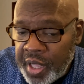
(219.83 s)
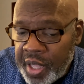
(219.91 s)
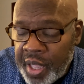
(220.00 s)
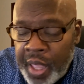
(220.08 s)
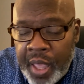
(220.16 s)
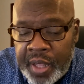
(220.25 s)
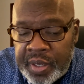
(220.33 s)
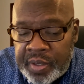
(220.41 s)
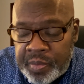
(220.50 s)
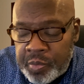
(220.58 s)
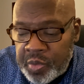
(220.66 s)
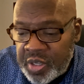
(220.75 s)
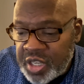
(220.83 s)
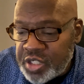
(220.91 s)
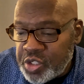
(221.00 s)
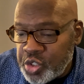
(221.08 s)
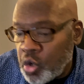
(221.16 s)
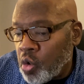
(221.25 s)
and
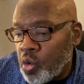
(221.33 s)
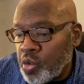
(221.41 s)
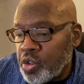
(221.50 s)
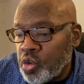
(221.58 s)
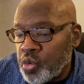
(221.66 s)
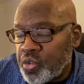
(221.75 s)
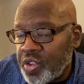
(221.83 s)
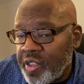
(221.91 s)
cajole you to